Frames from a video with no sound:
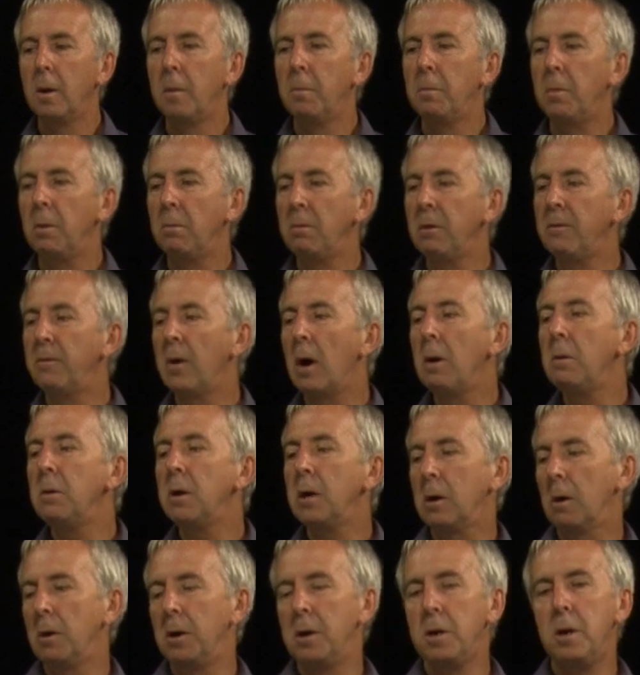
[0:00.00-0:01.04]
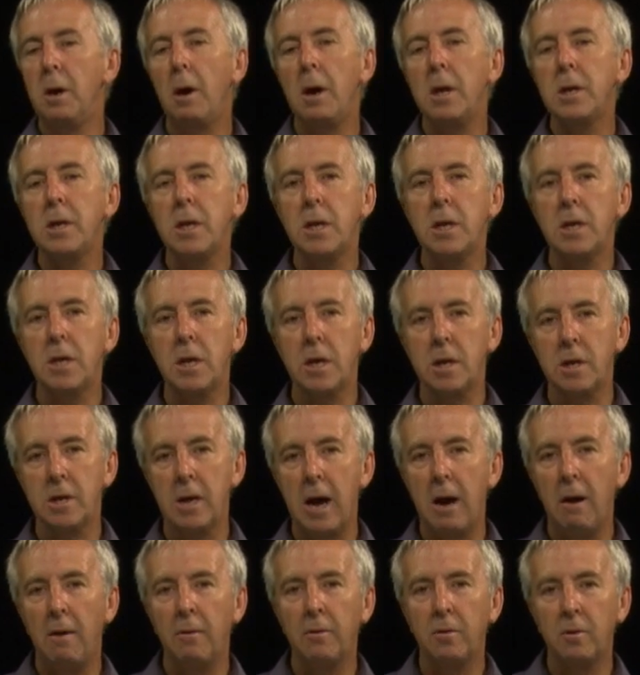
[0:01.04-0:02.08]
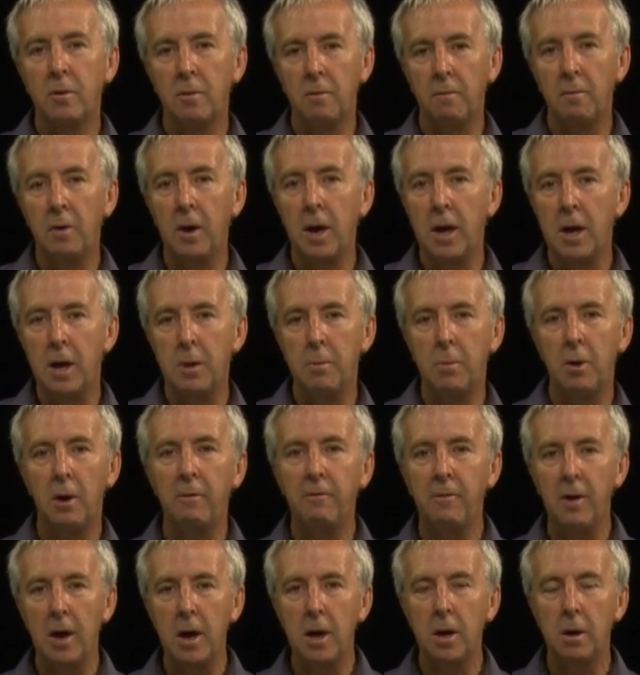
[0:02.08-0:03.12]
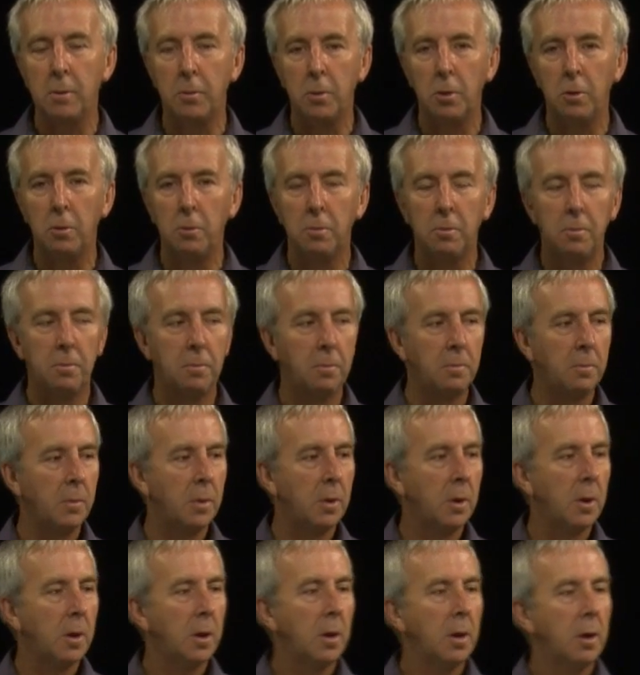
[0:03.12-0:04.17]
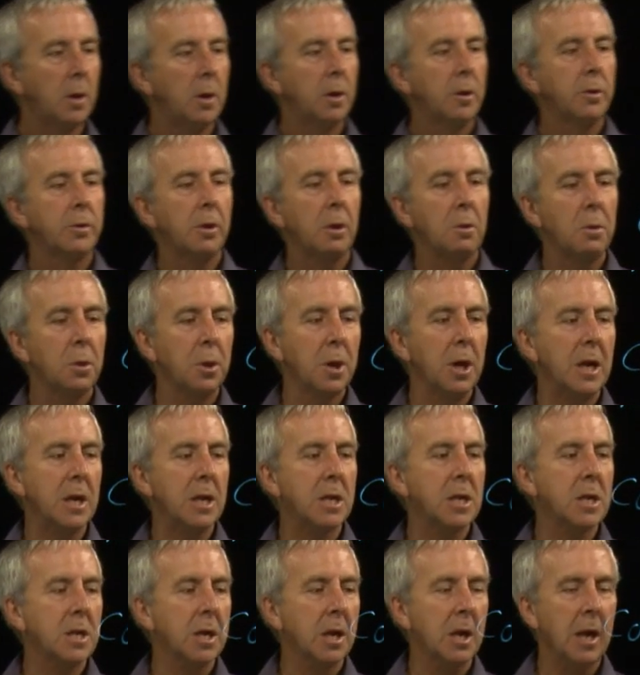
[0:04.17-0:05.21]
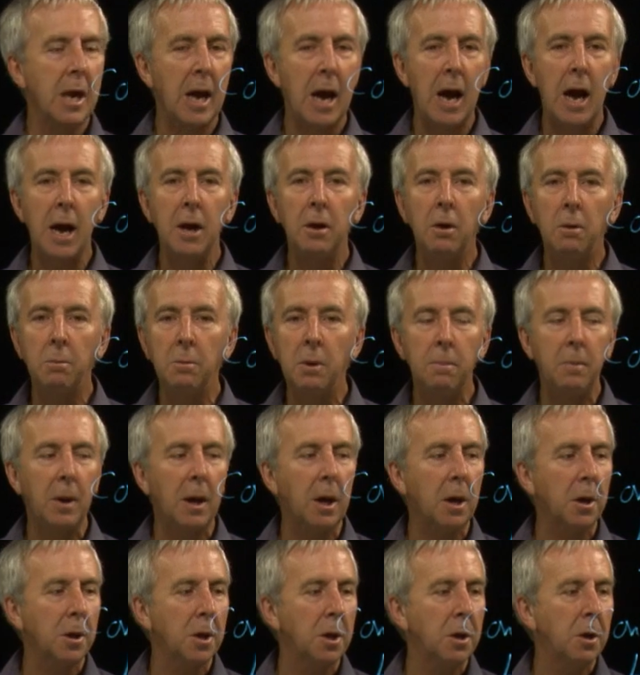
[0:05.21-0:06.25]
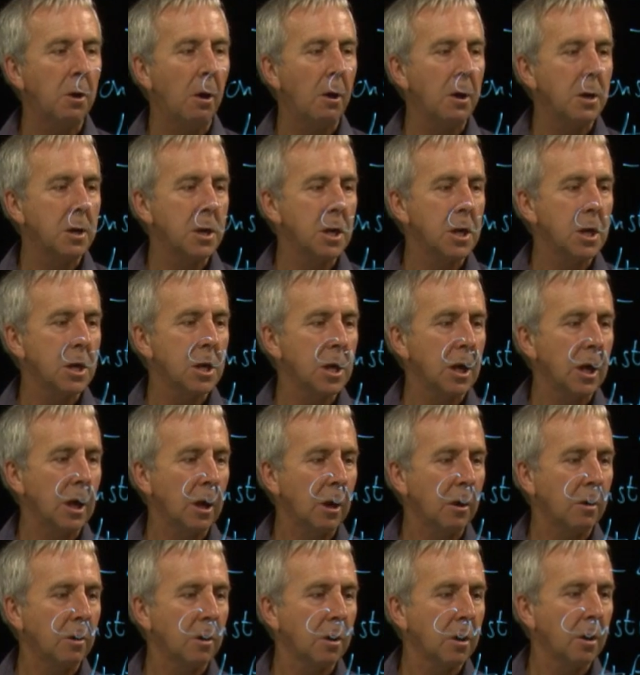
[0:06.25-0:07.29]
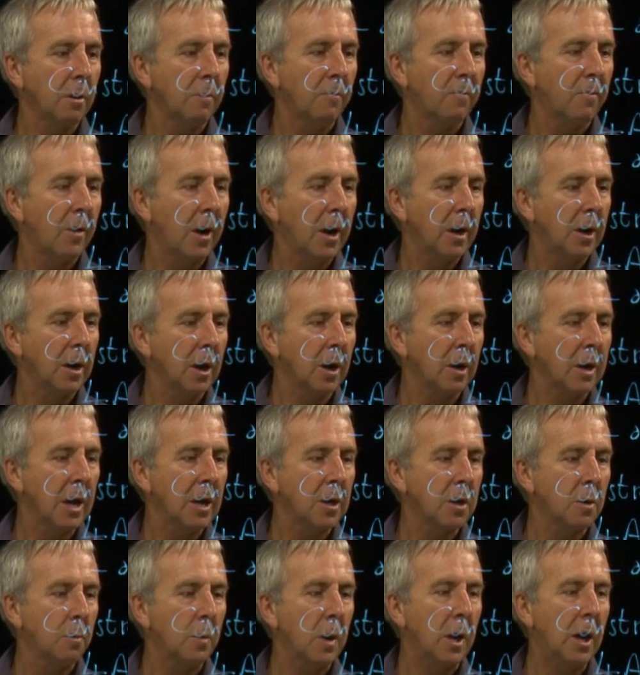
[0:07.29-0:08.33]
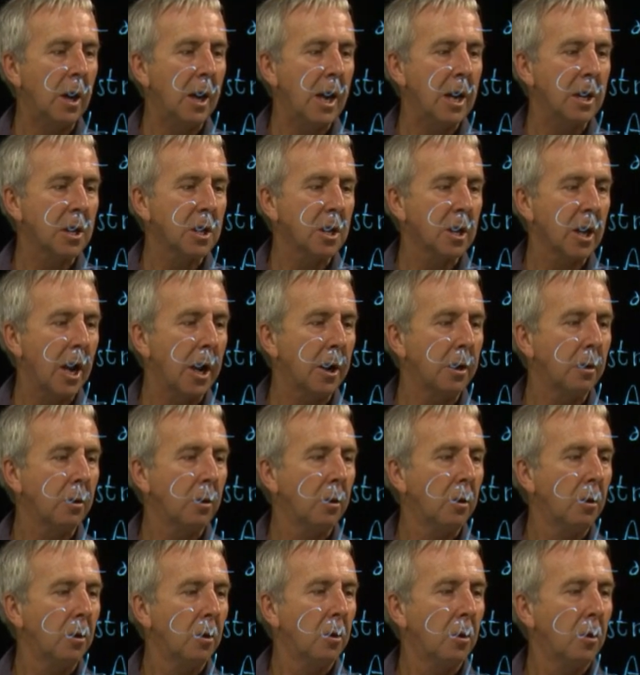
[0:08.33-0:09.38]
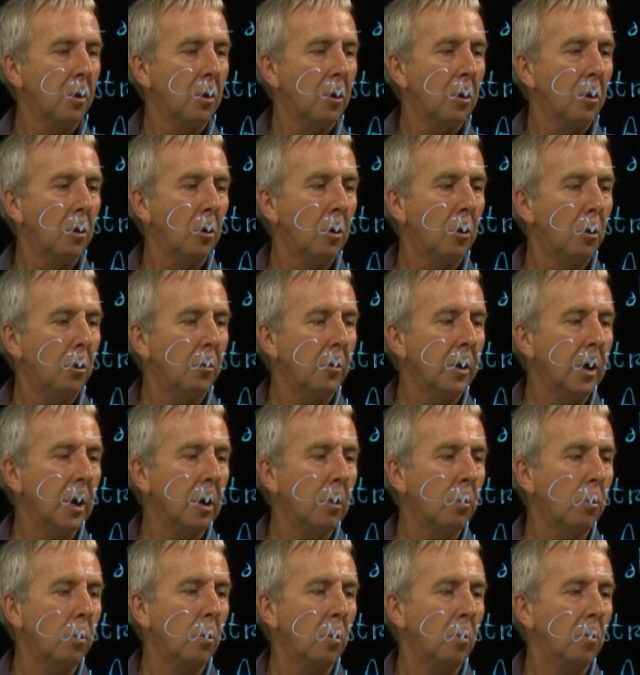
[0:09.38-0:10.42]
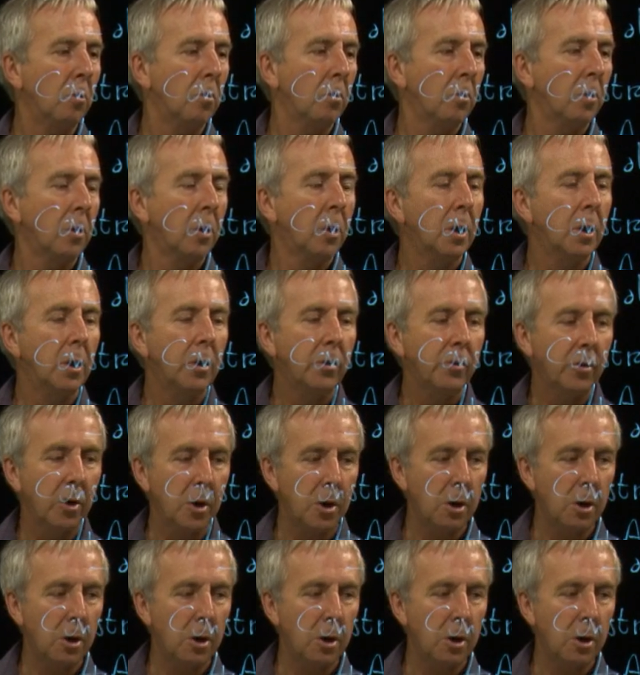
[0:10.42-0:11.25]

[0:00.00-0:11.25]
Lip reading: But we've only got 96 hours of labour available. So this cannot be bigger than 96. In fact, it has to be less than or equal to